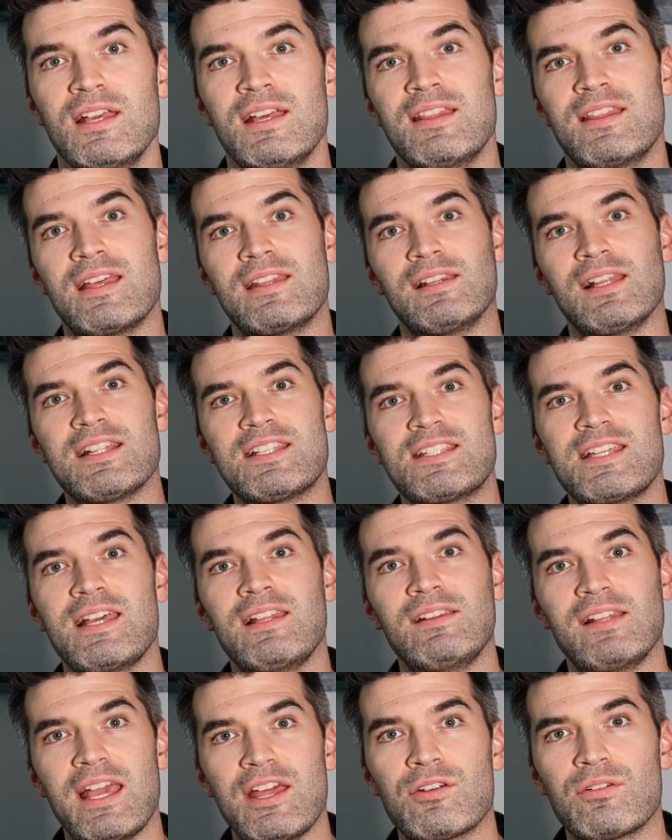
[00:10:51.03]
then let's say
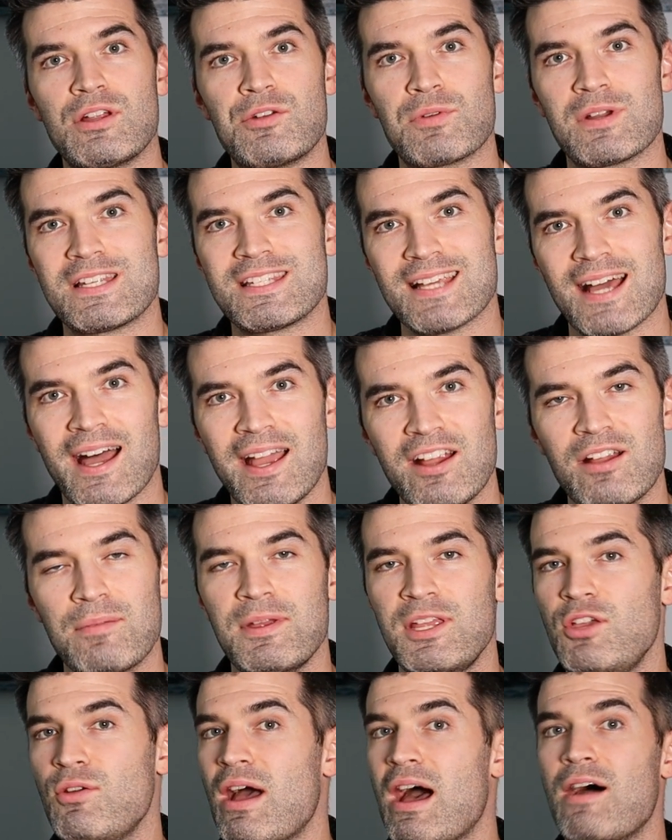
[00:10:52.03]
later in retirement
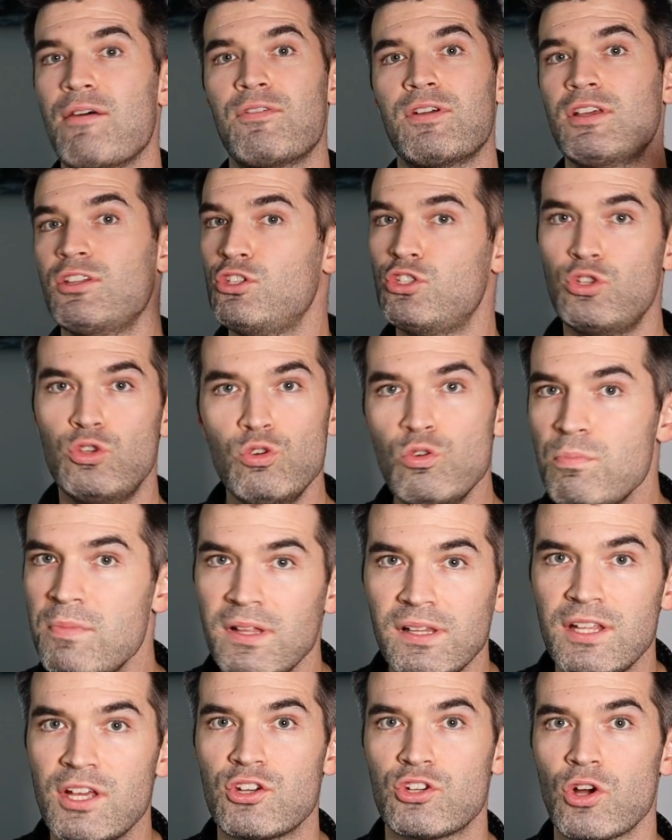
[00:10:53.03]
you have $2
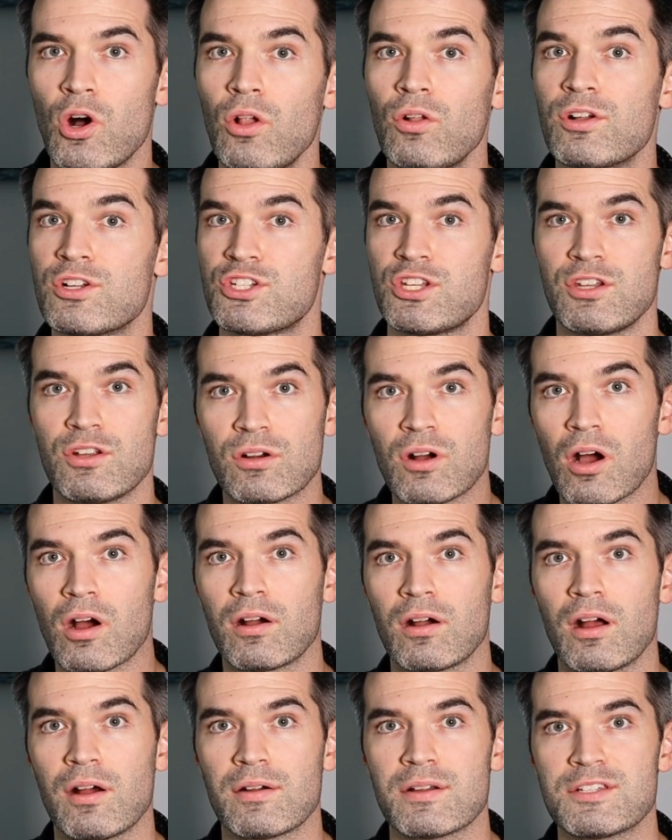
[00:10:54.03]
million in your
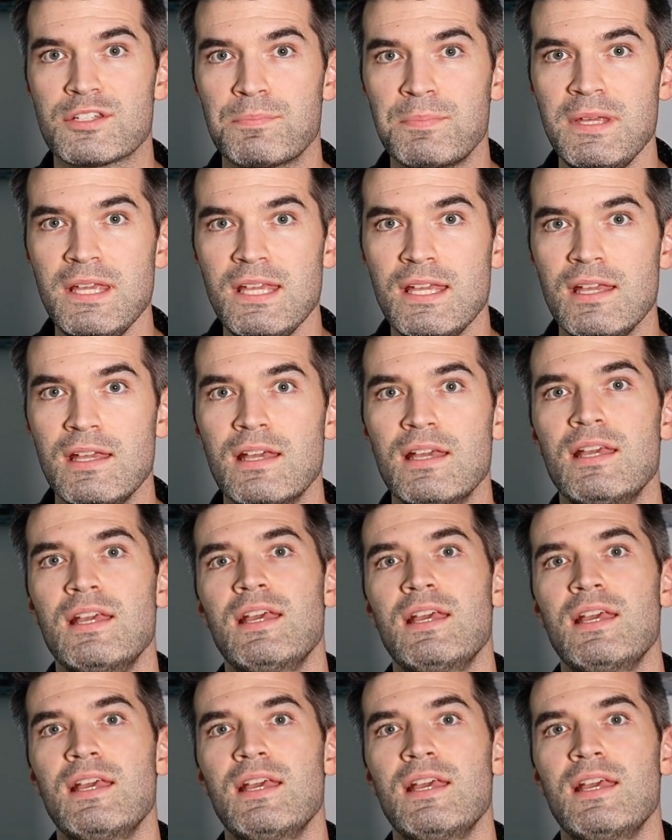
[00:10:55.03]
RRSP,